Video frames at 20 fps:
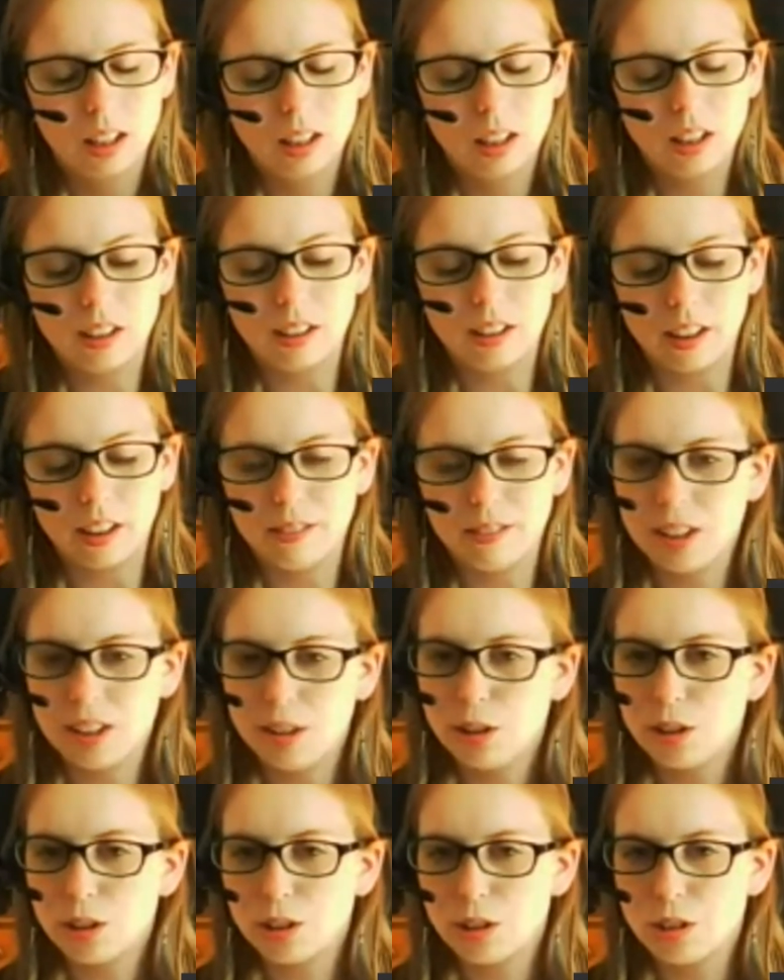the
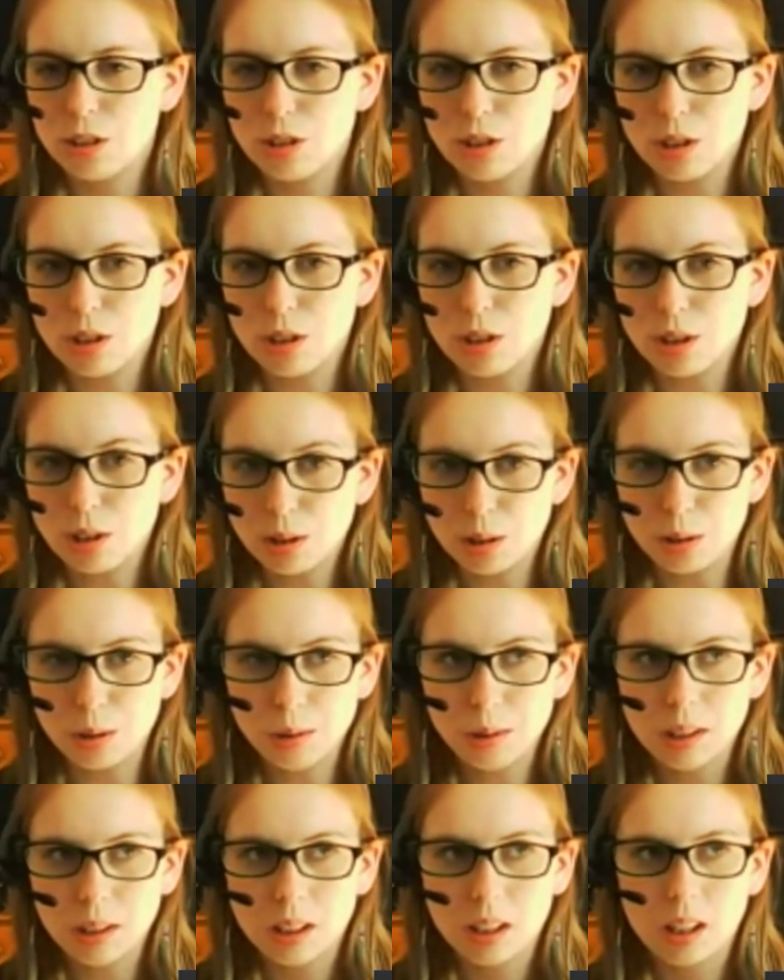Avengers
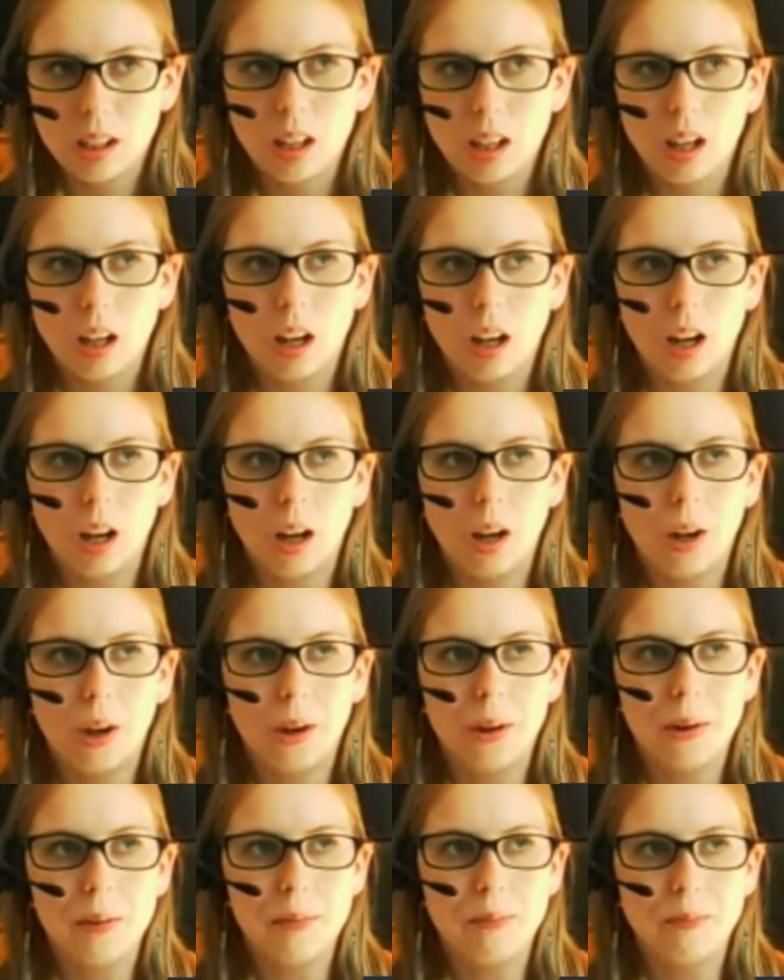2,
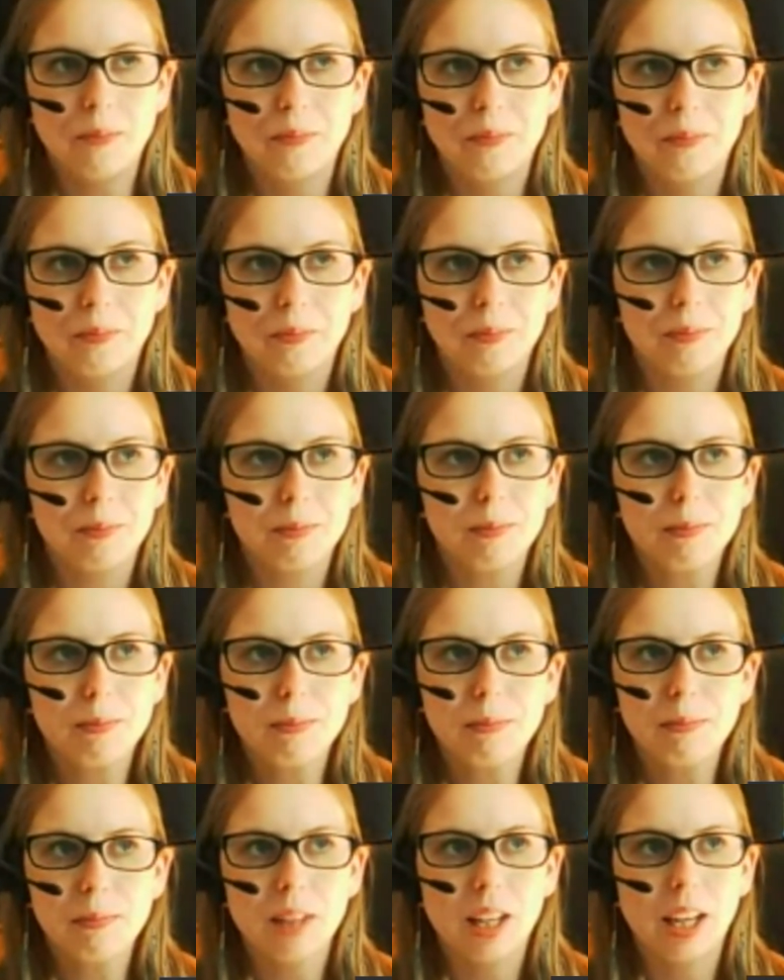and
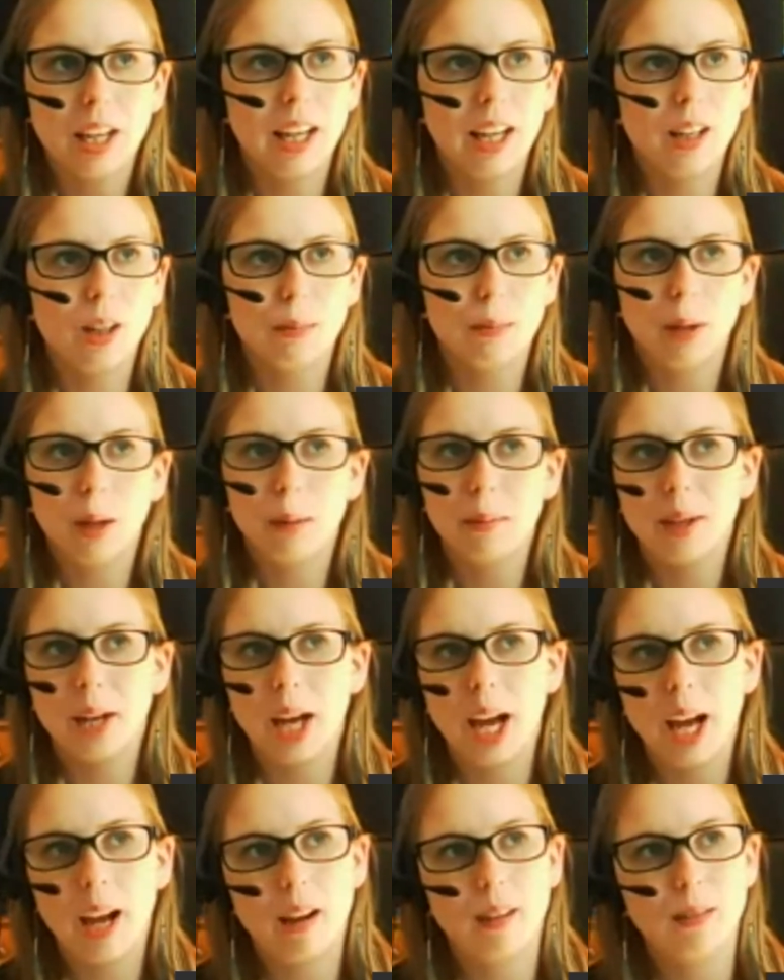they'll probably
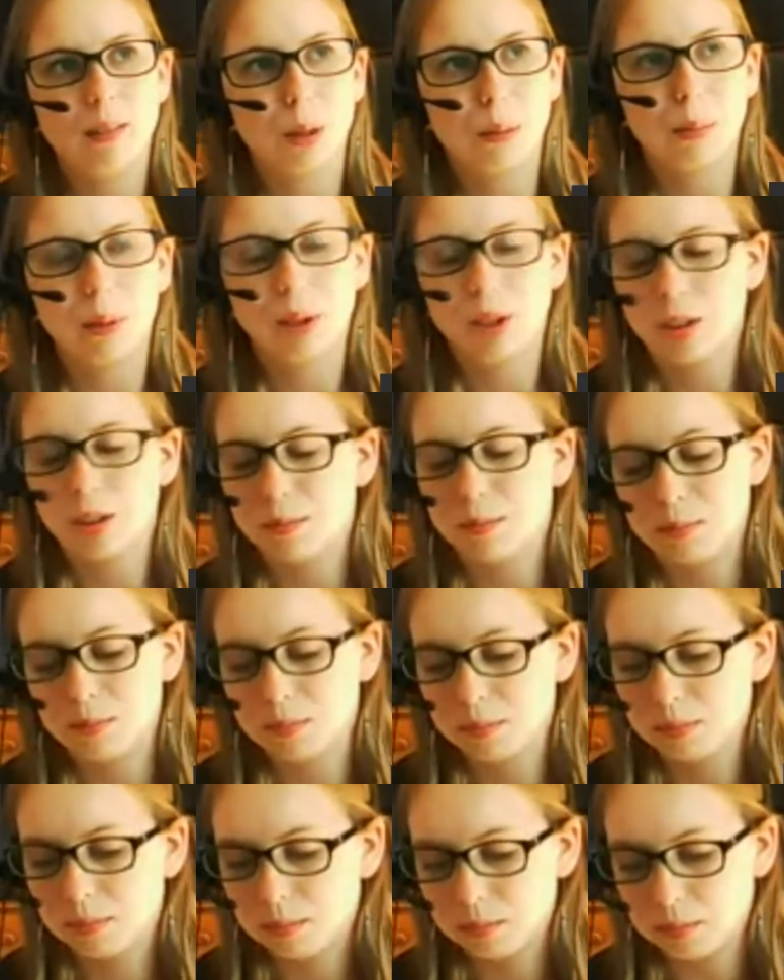have a bunch of
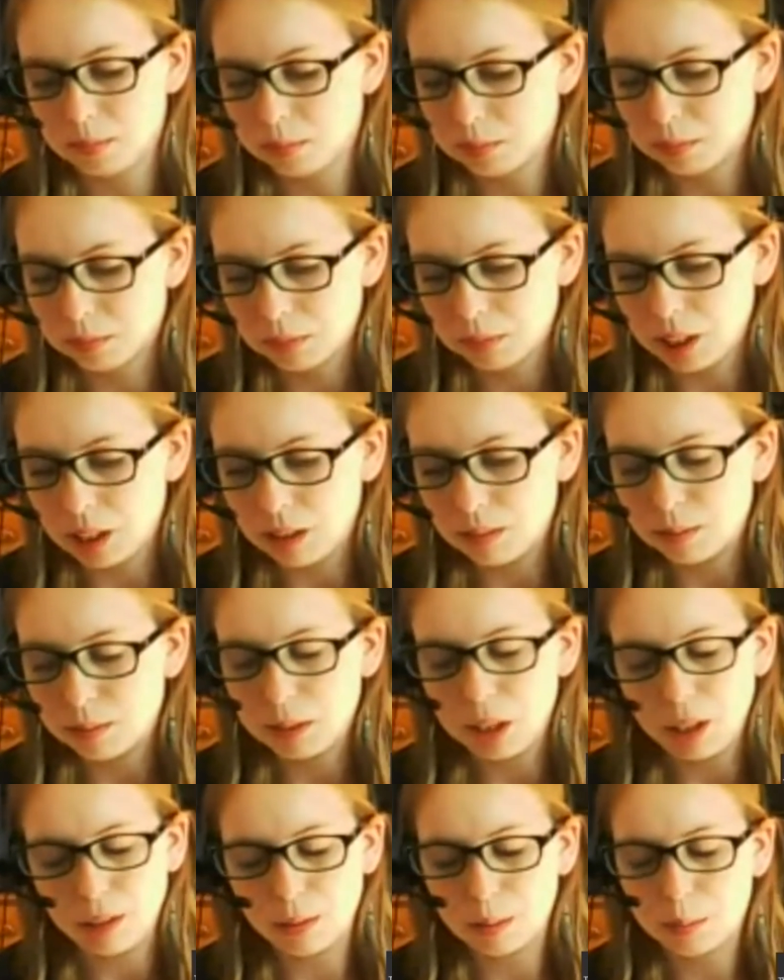
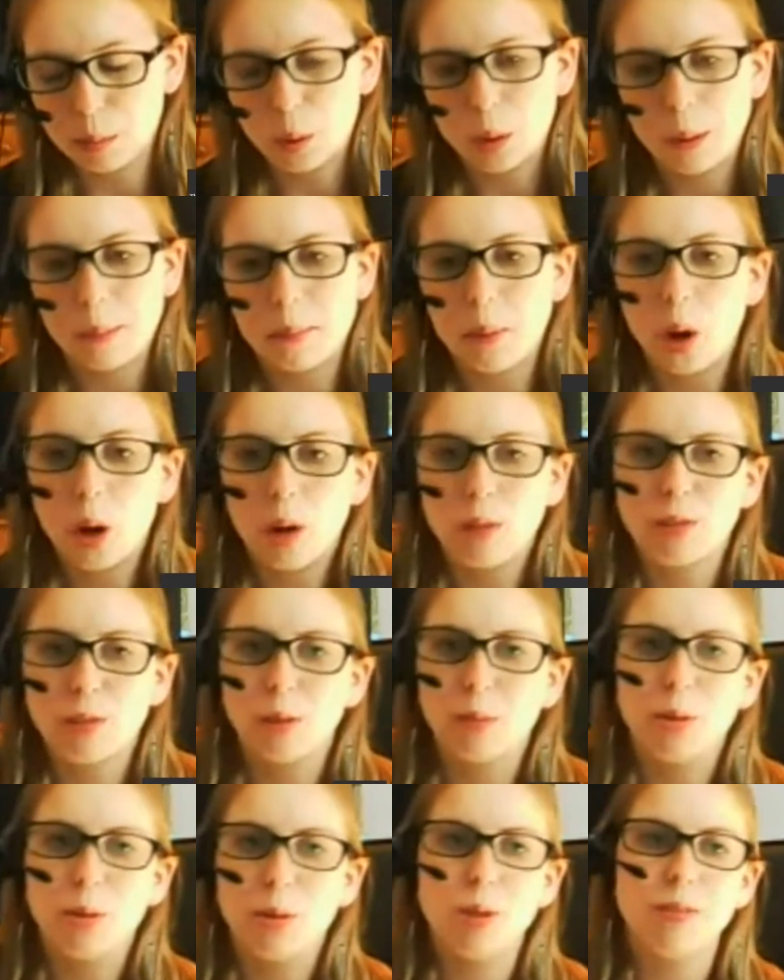even more
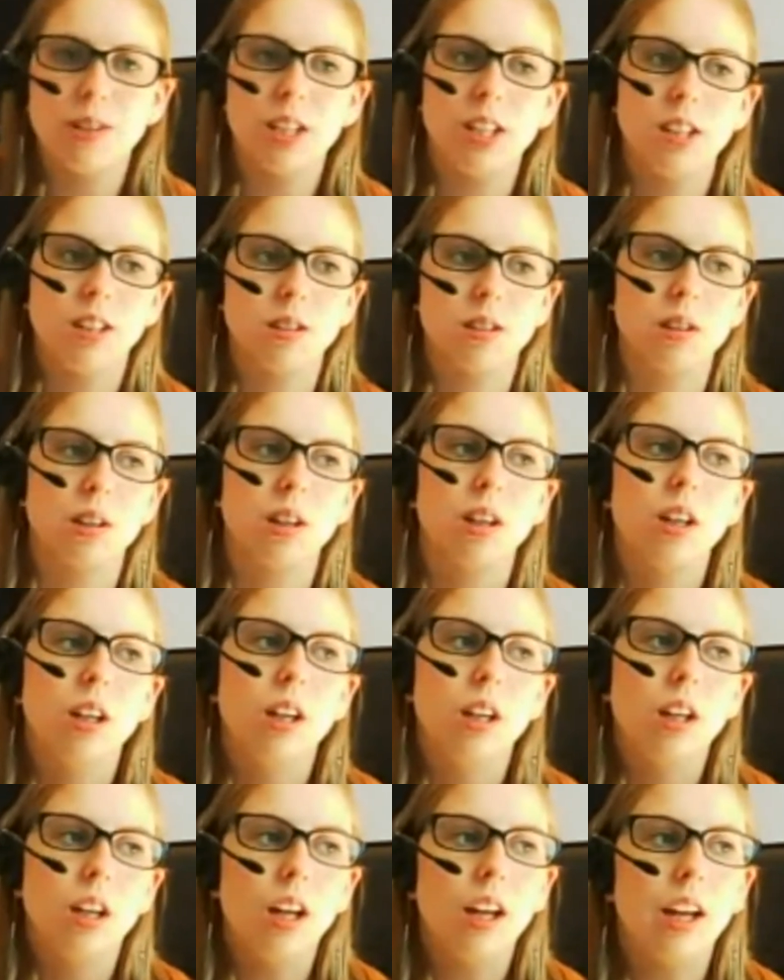Marvel movies
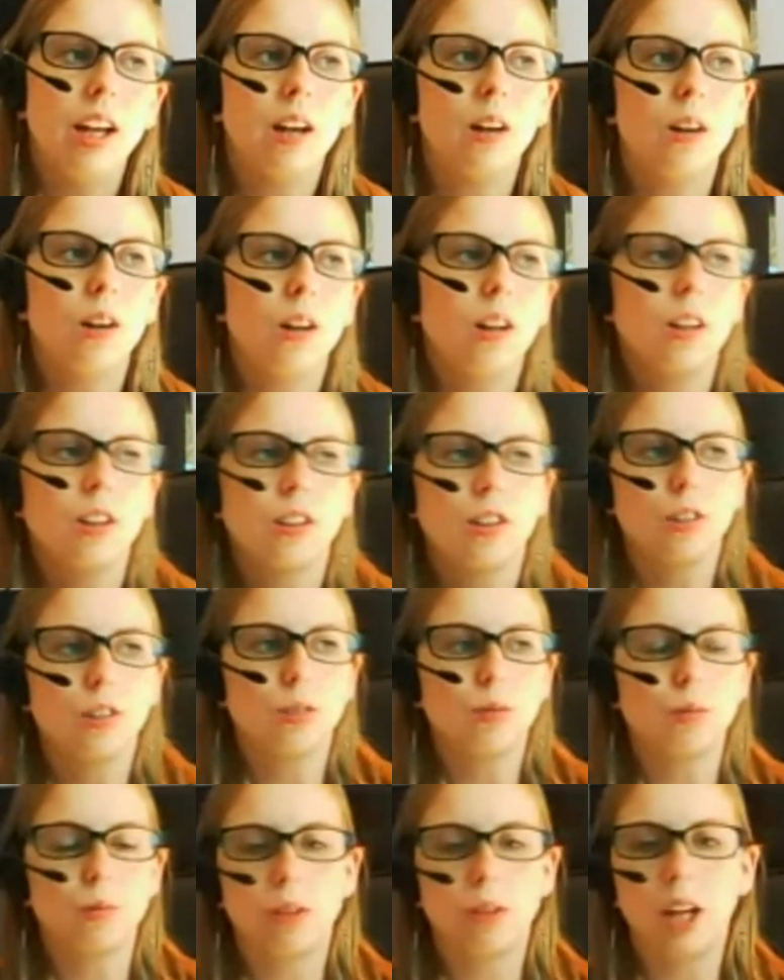or
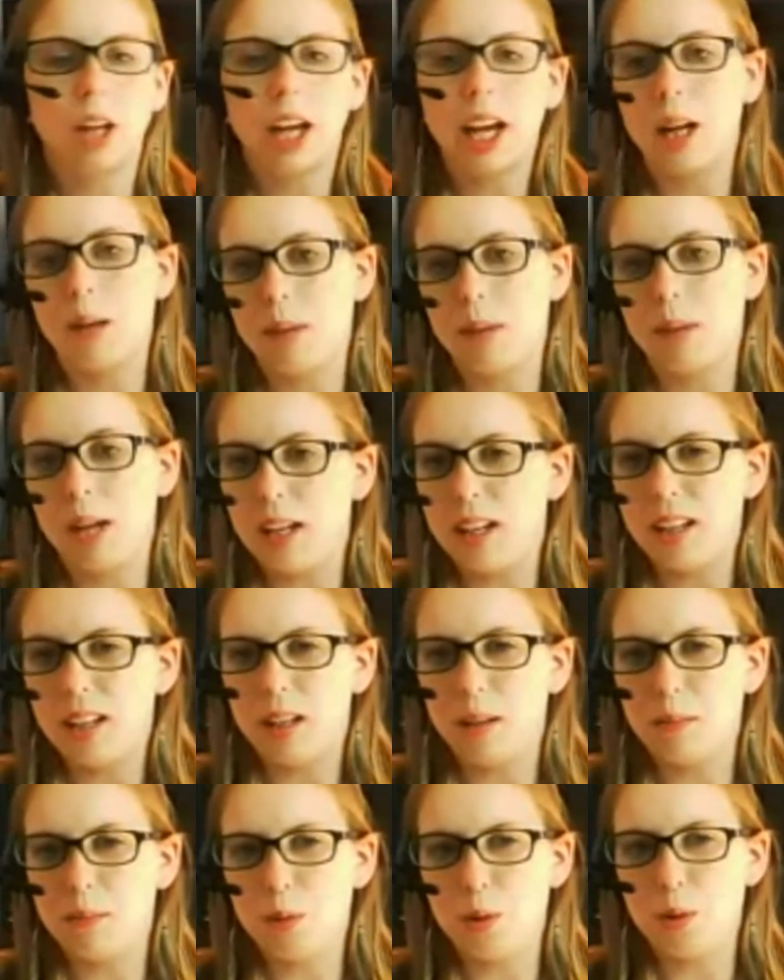just
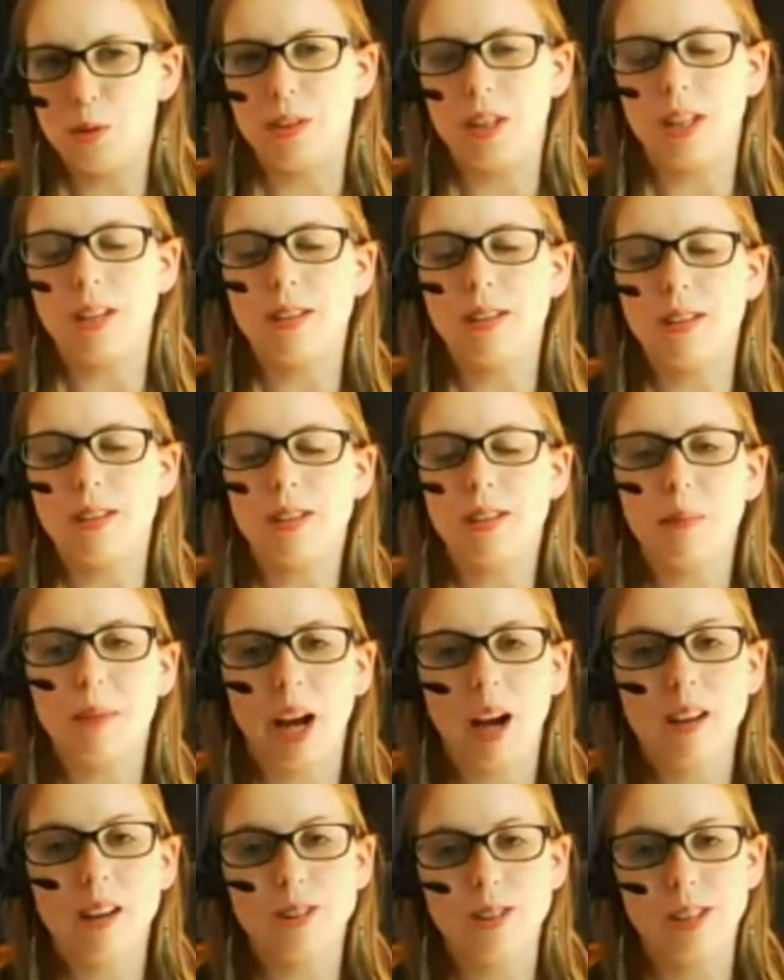animated movies coming
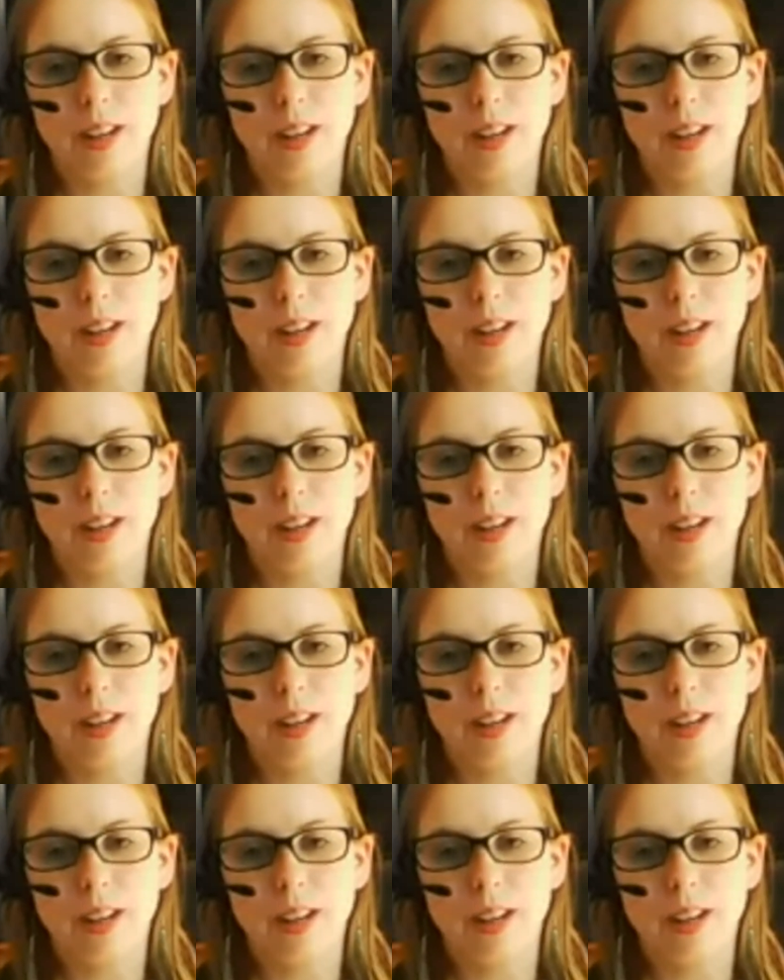out in